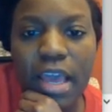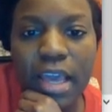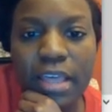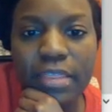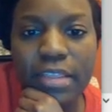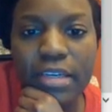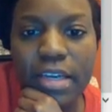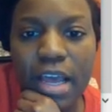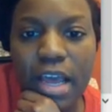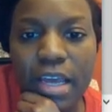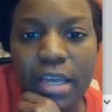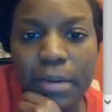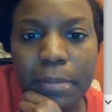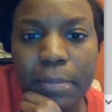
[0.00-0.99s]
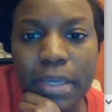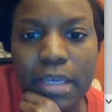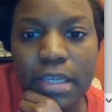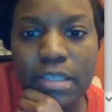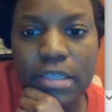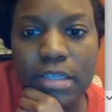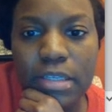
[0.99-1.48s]
and the 9
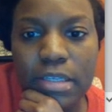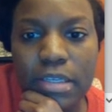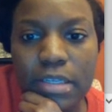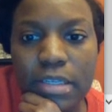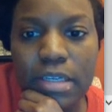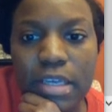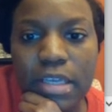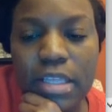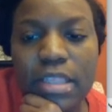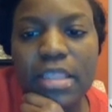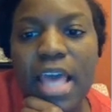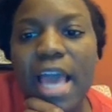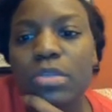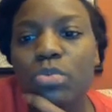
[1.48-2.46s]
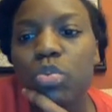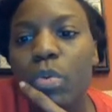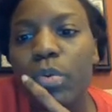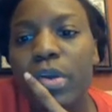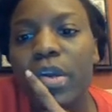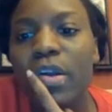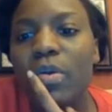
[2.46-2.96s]
meet, that's
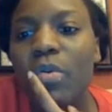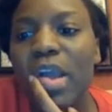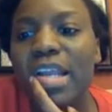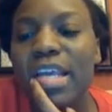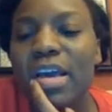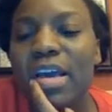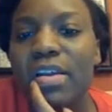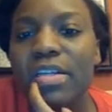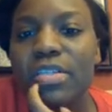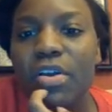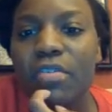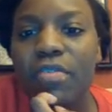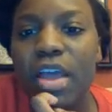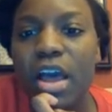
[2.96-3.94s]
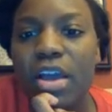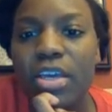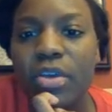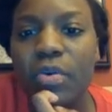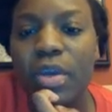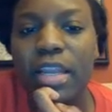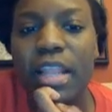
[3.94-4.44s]
what we're going to write down as our
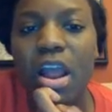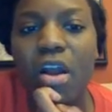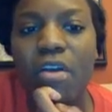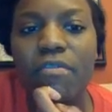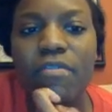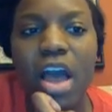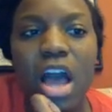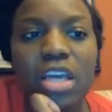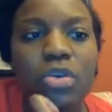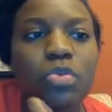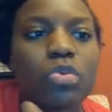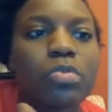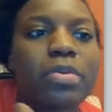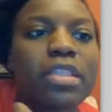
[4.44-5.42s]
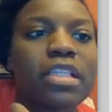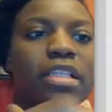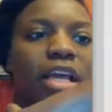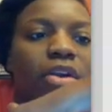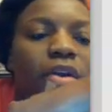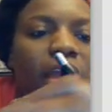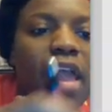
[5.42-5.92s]
value. And our value will be the
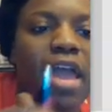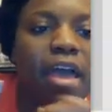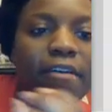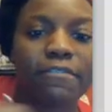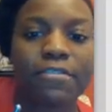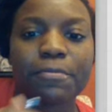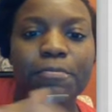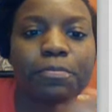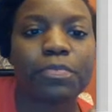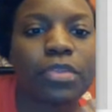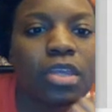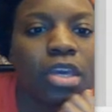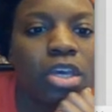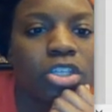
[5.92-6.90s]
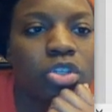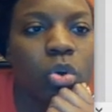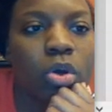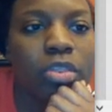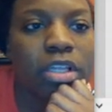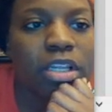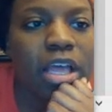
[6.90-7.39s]
letter F. So
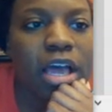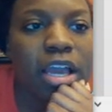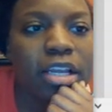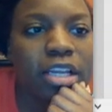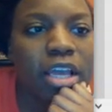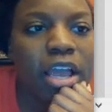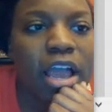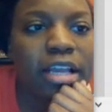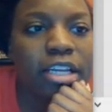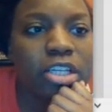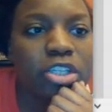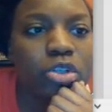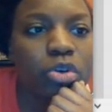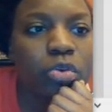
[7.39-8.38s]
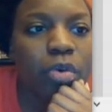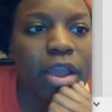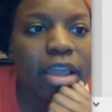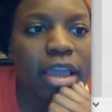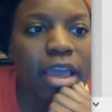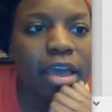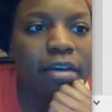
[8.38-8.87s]
on the line, I need you to
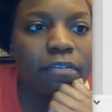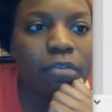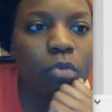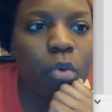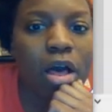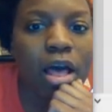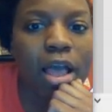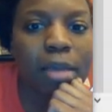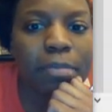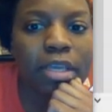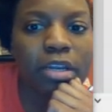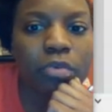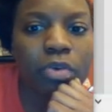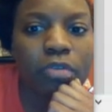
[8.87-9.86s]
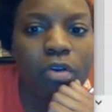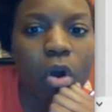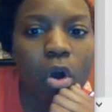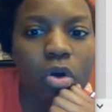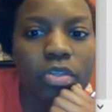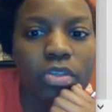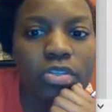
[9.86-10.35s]
write F while I'm getting rid of
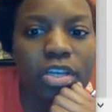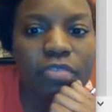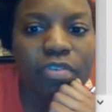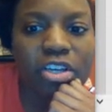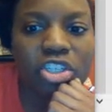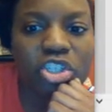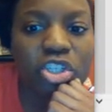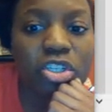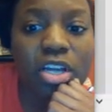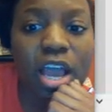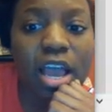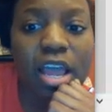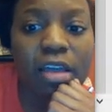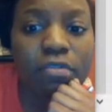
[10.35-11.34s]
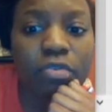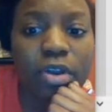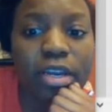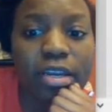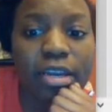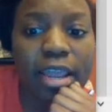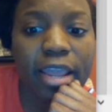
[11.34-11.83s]
all the stuff I should not have
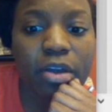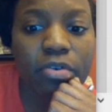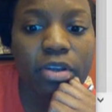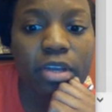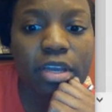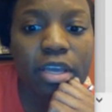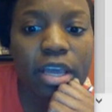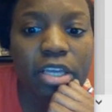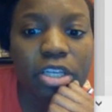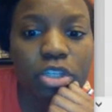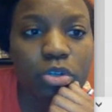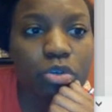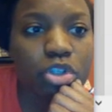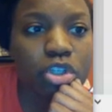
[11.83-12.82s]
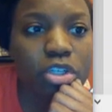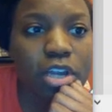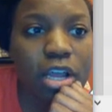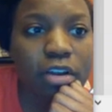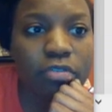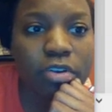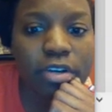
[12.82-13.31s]
written down, and you should
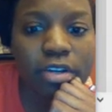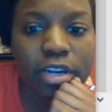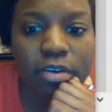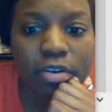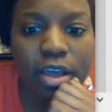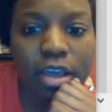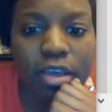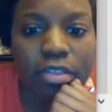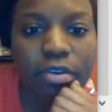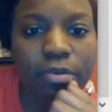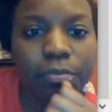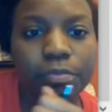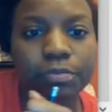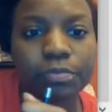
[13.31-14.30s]
not have written down either.